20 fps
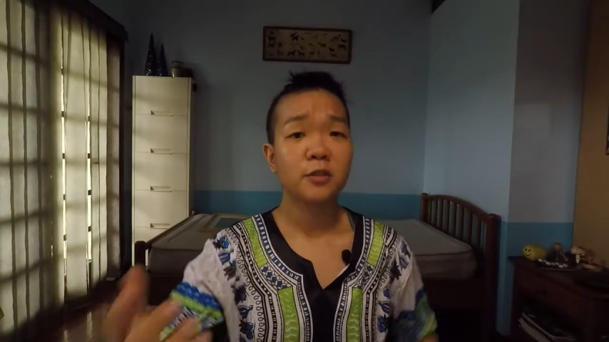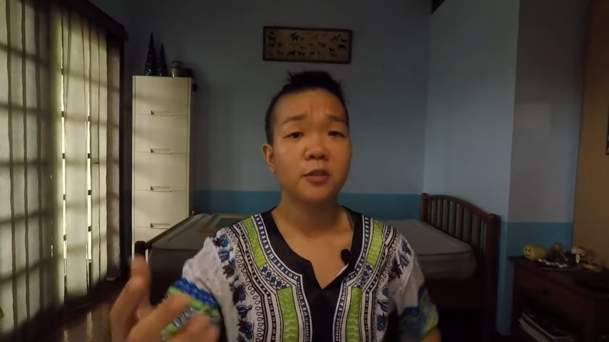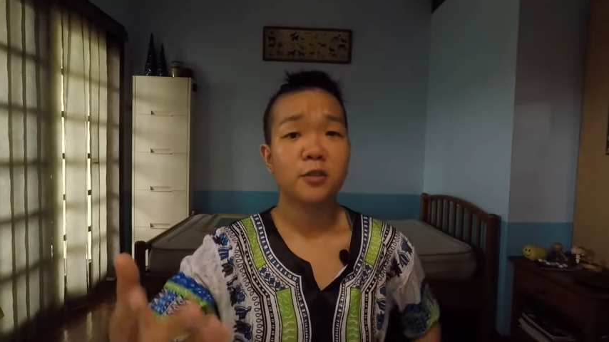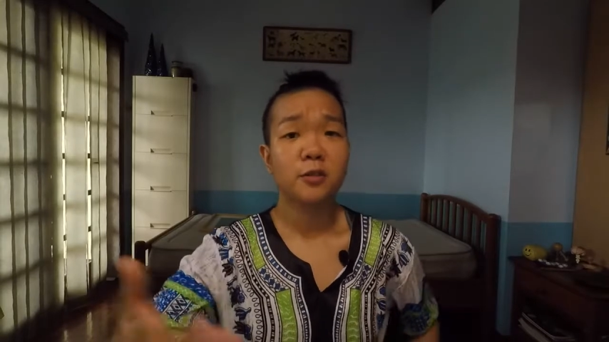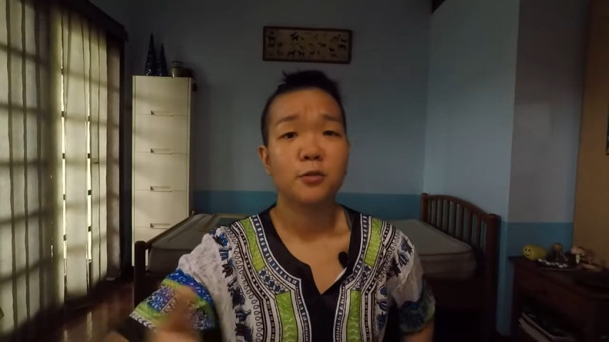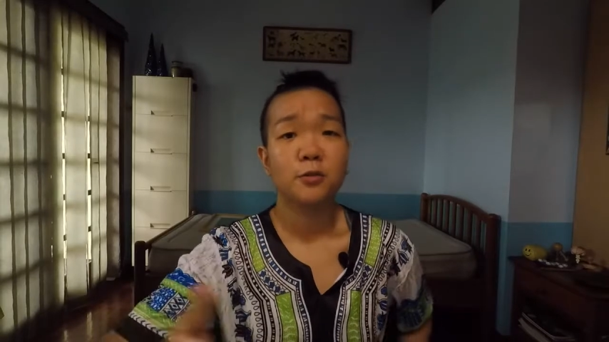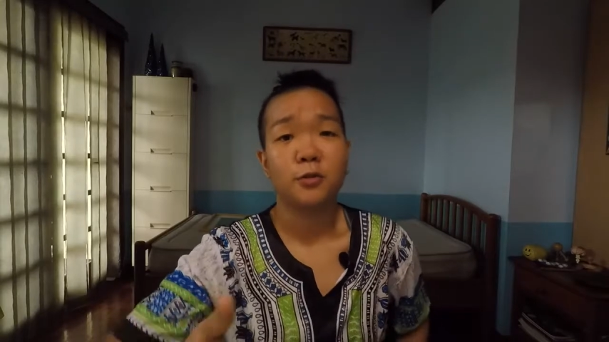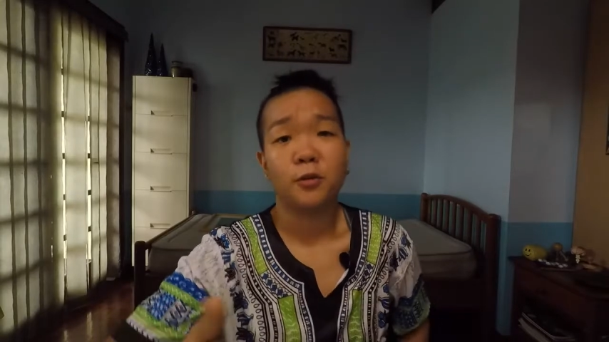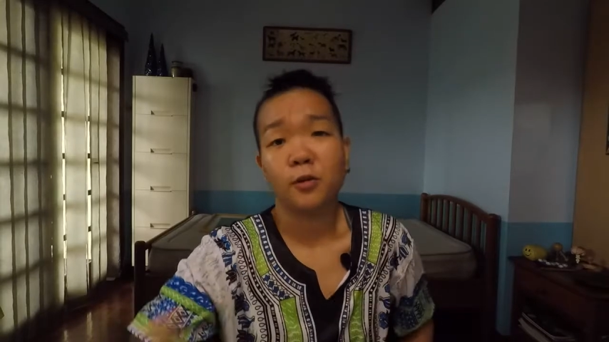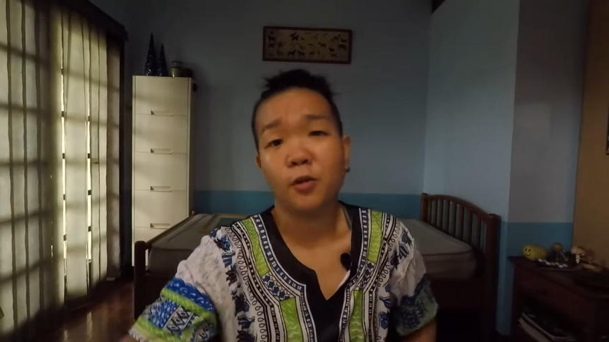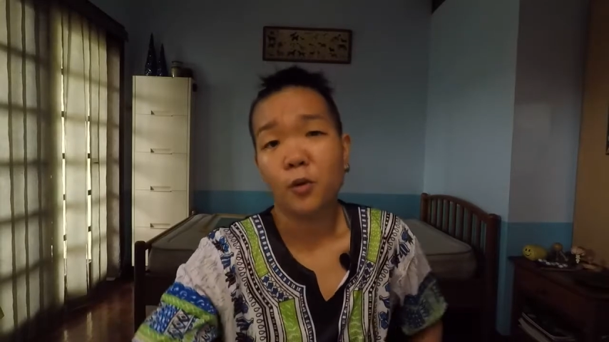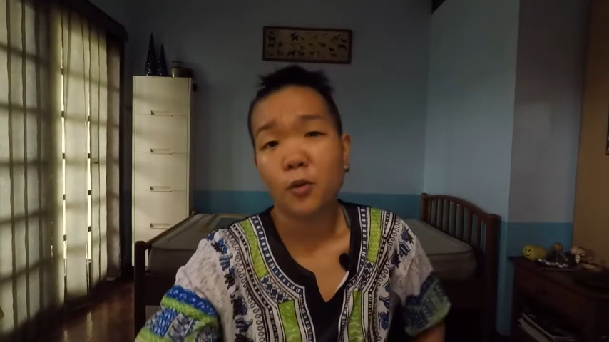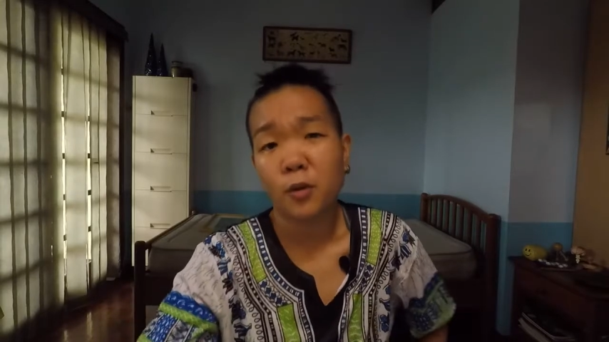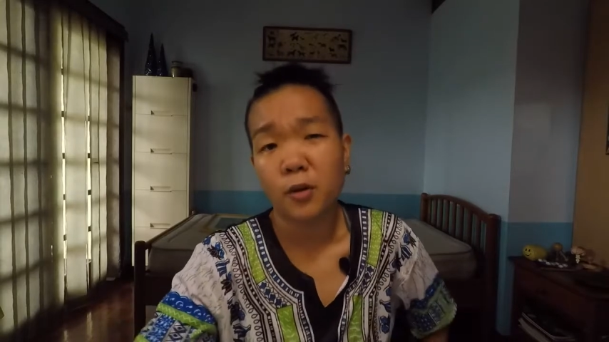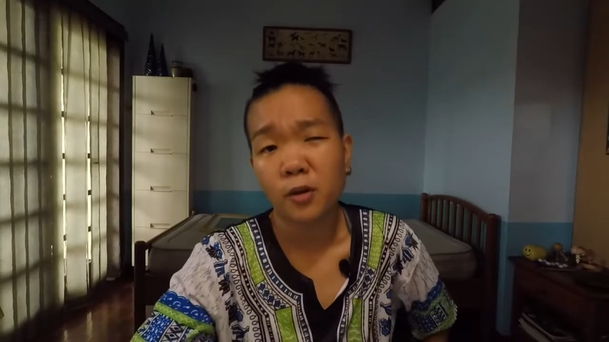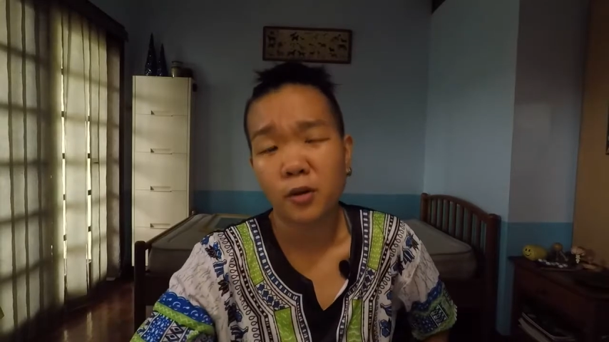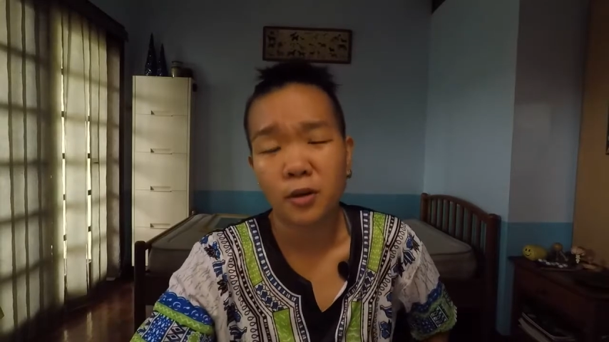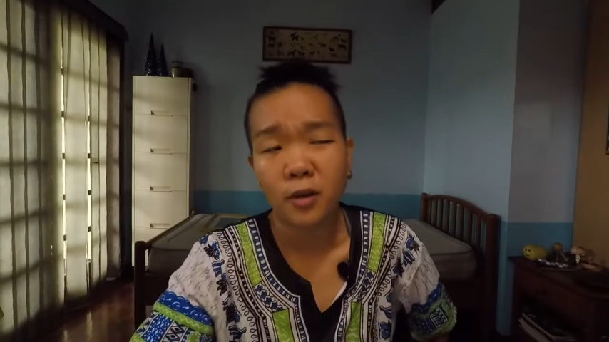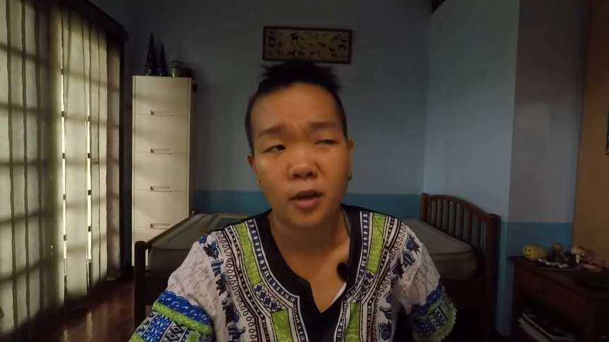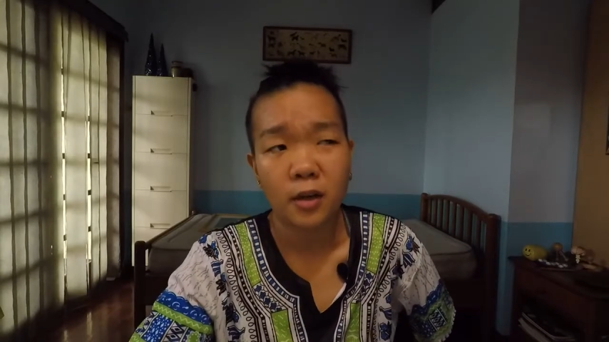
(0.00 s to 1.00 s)
to use
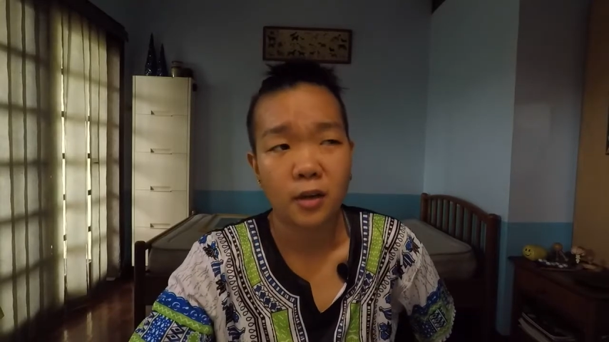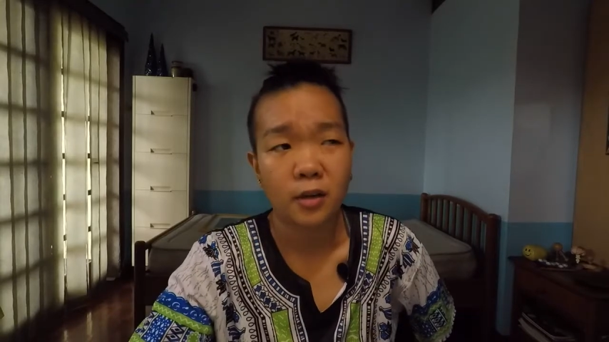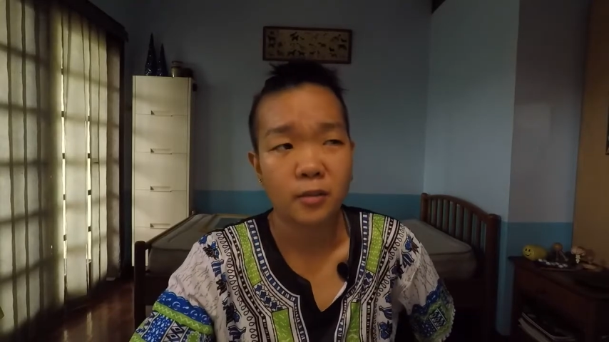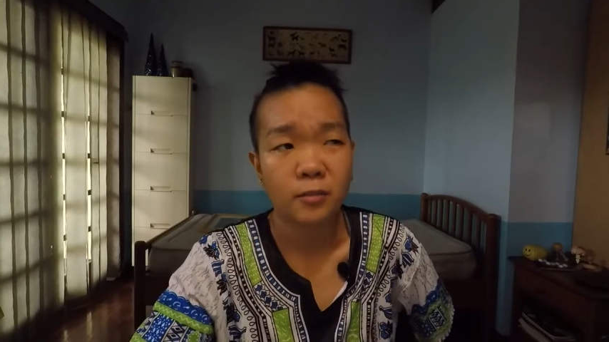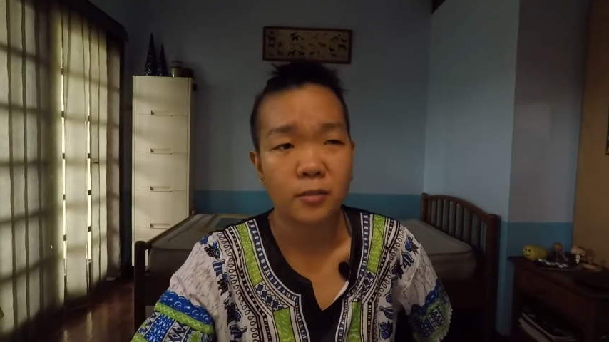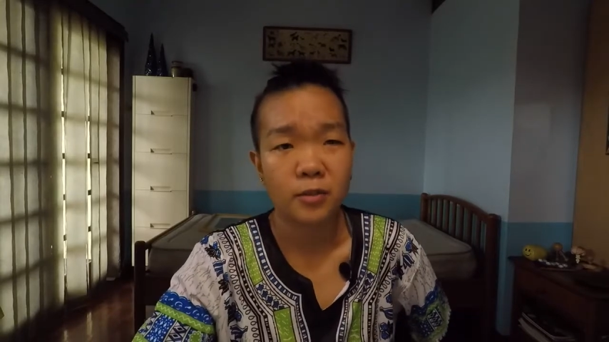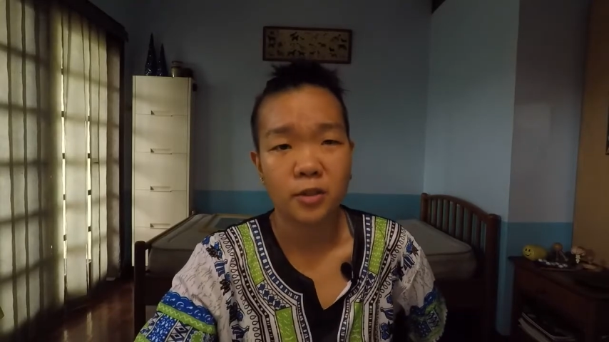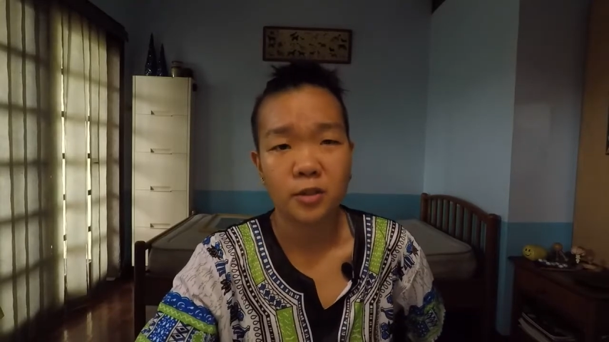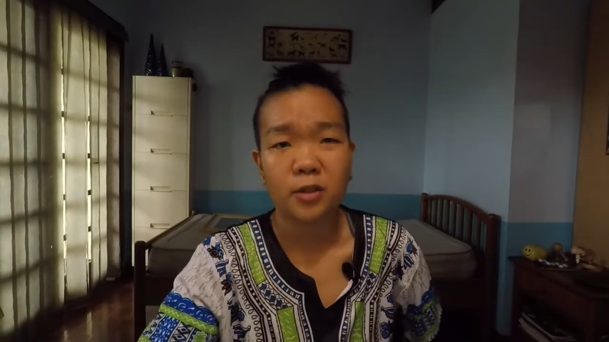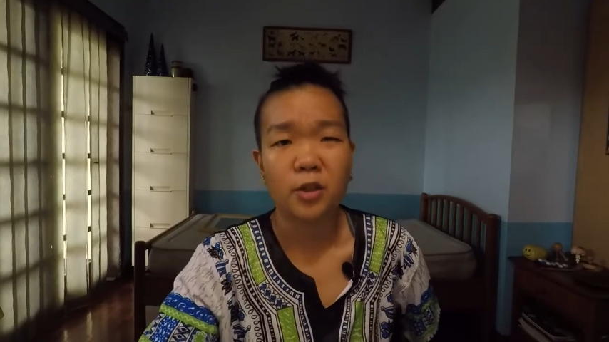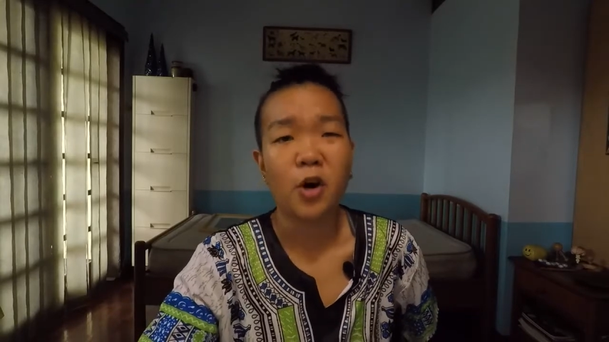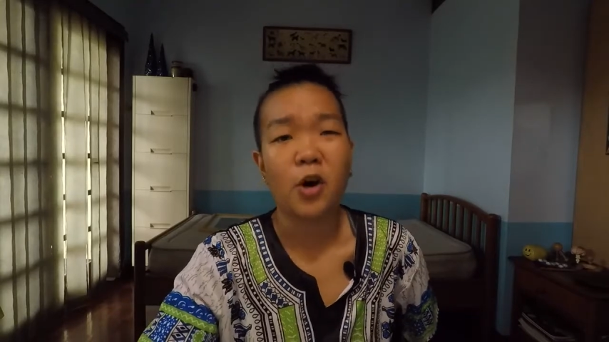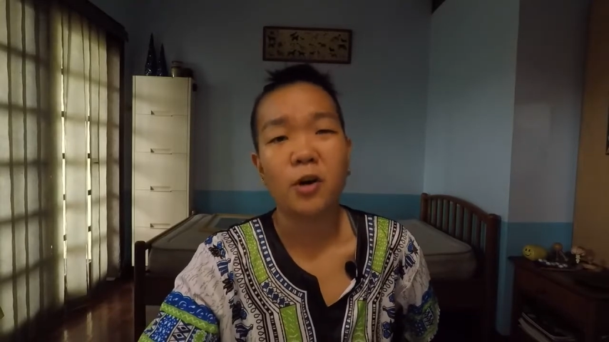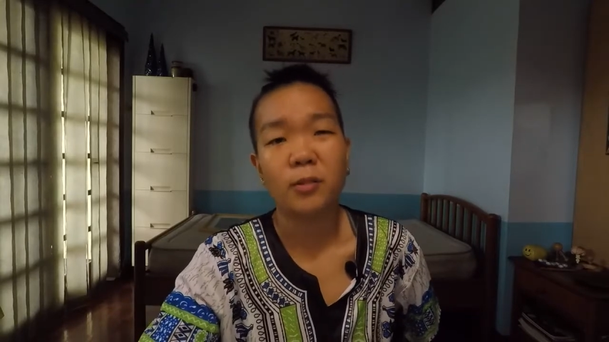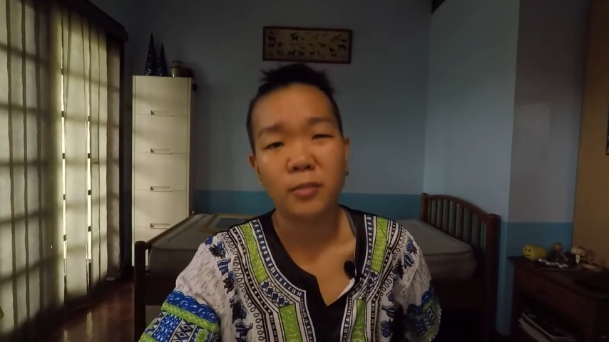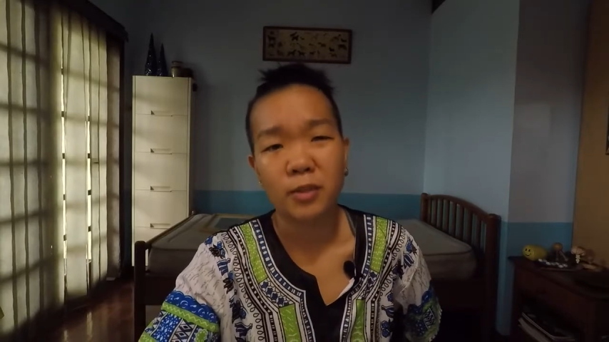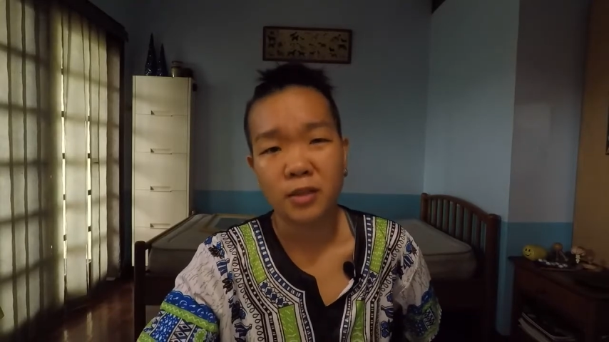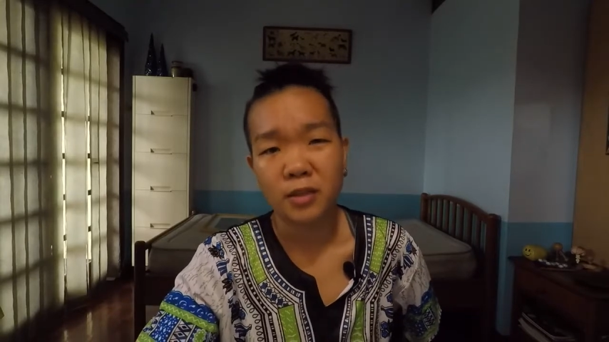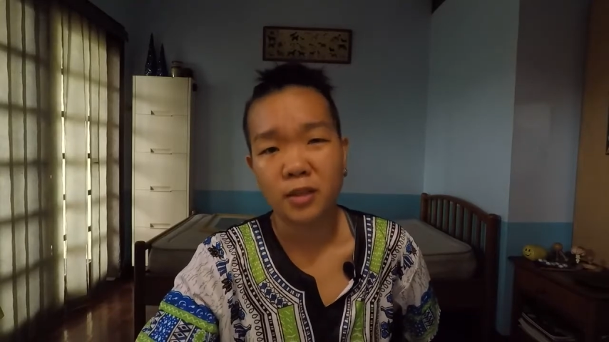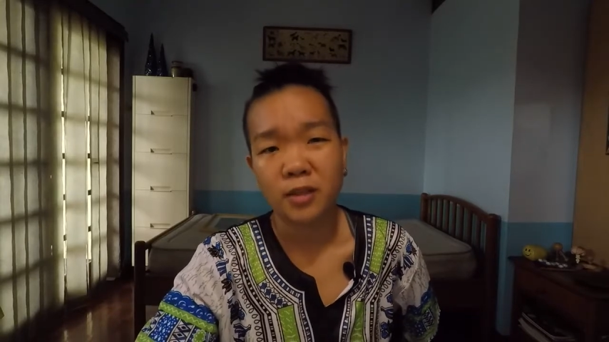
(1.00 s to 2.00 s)
local names and
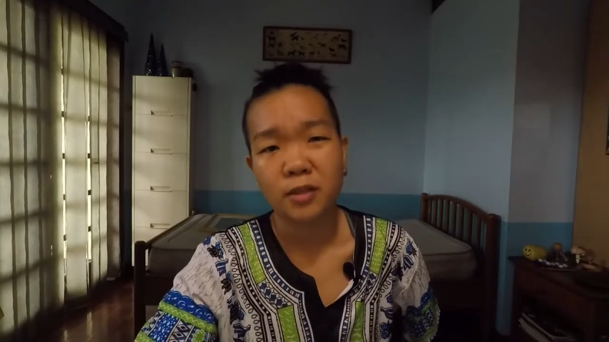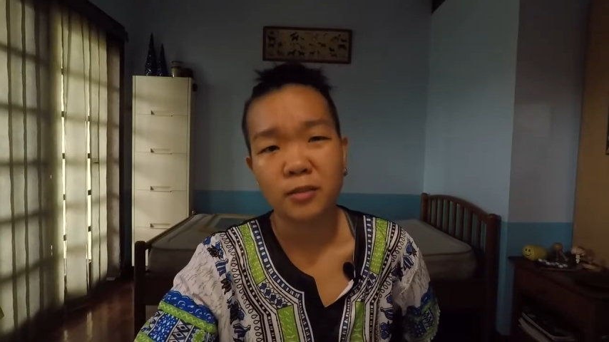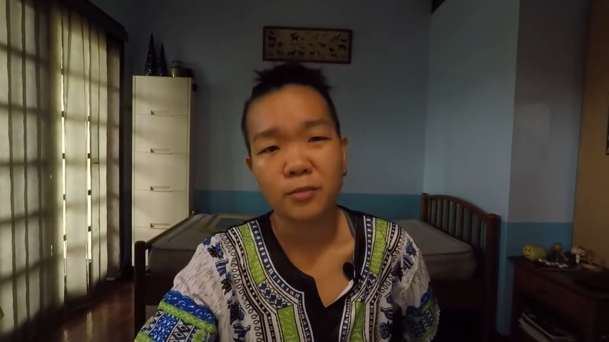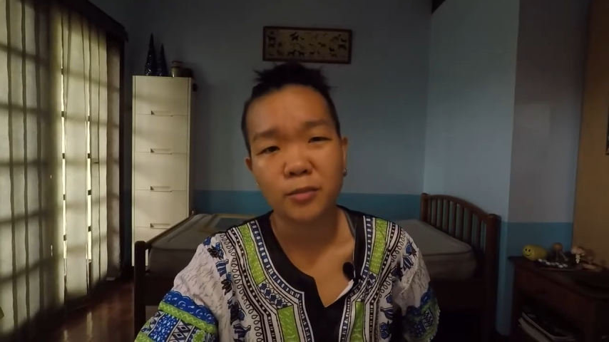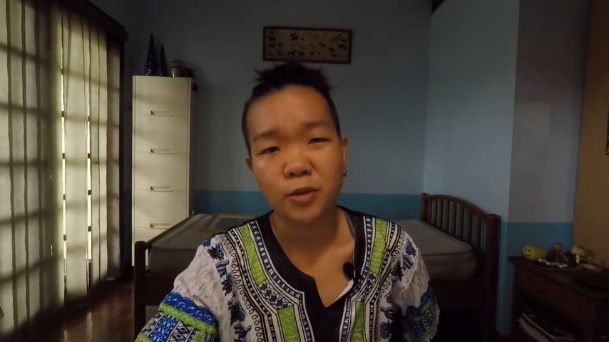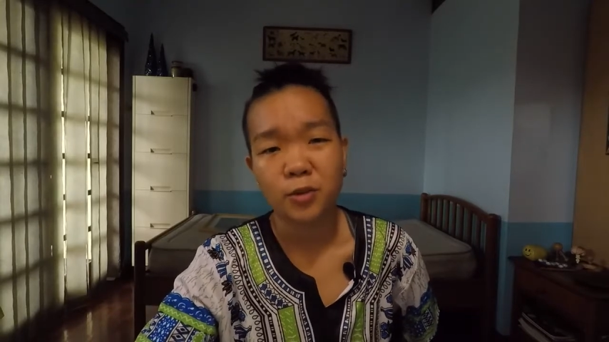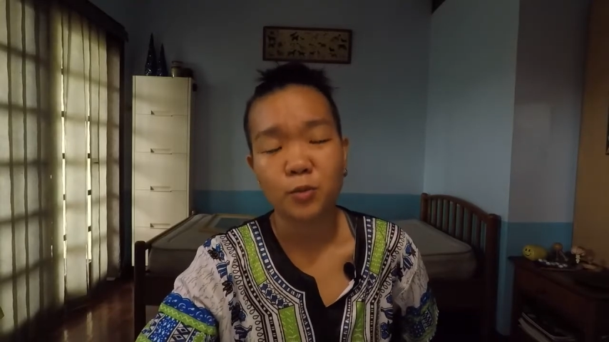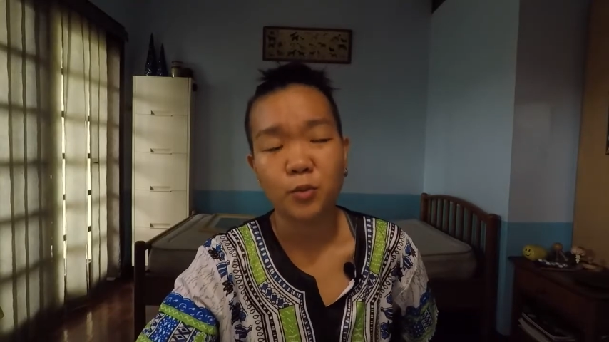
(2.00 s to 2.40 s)
common names